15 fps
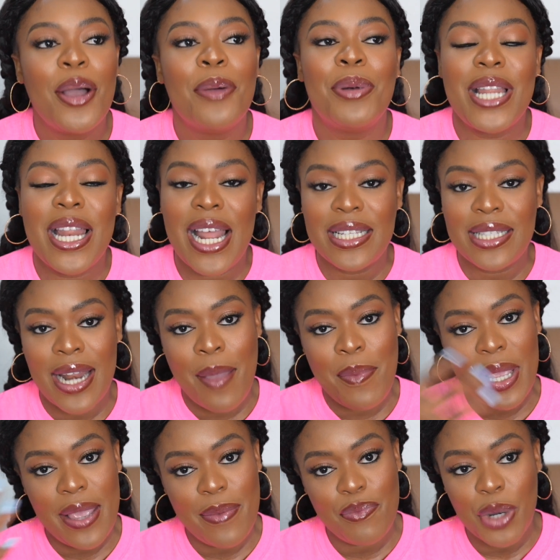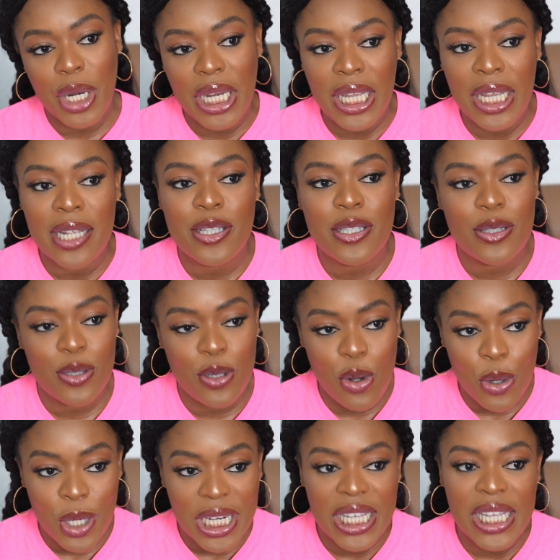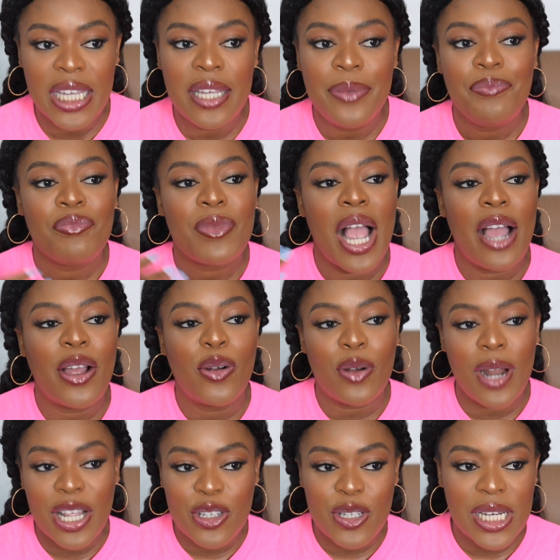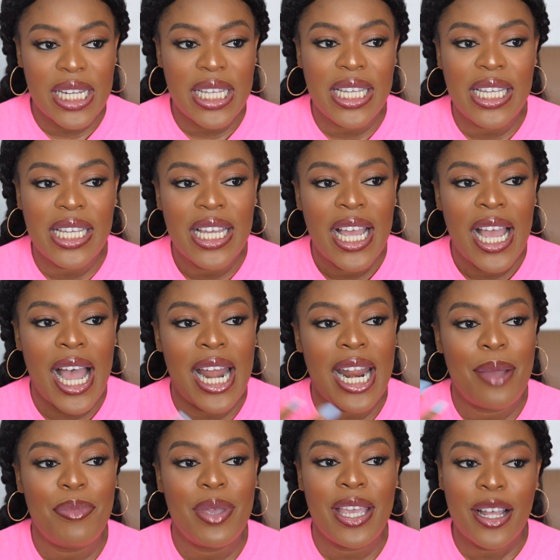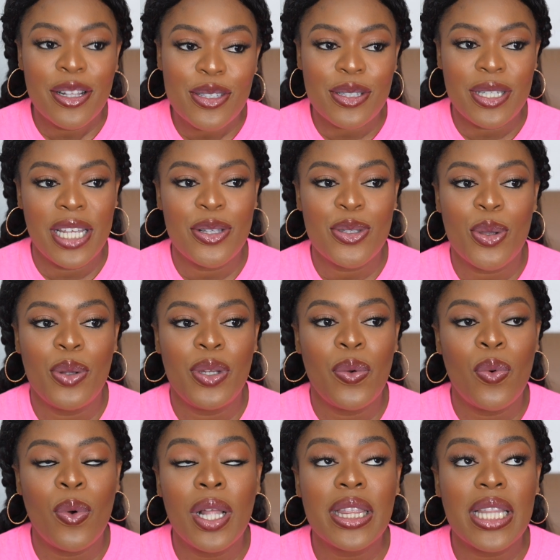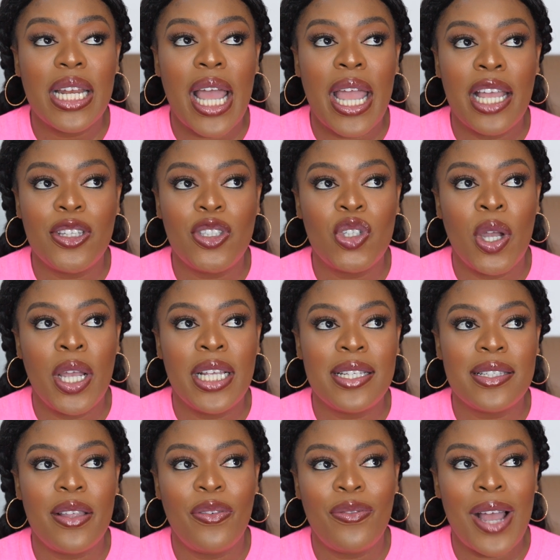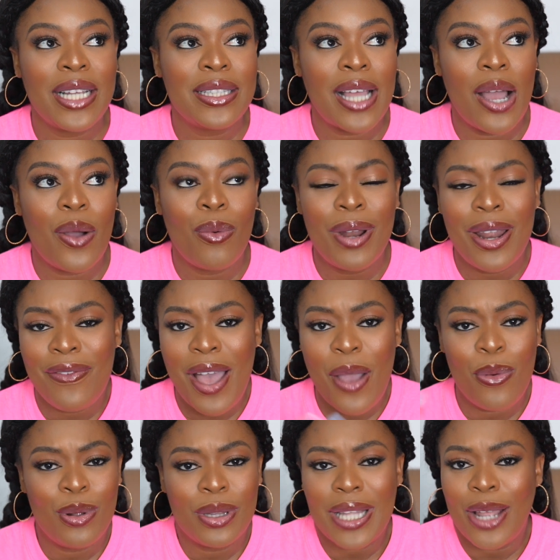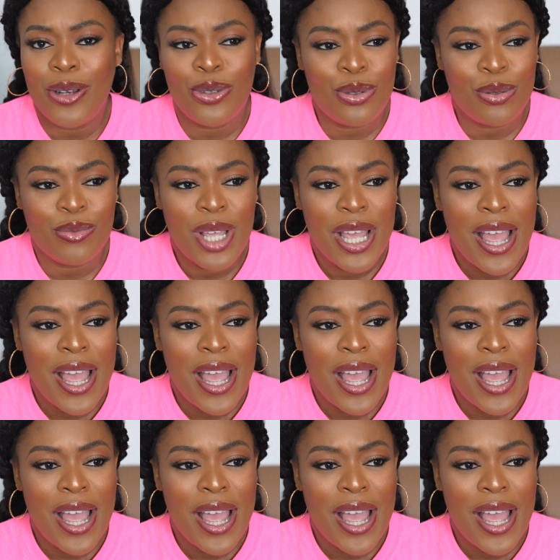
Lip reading: But then I started making money slowly and gradually, and I'm here today. So the one thing I enjoy is the fact that whatever I want, I do.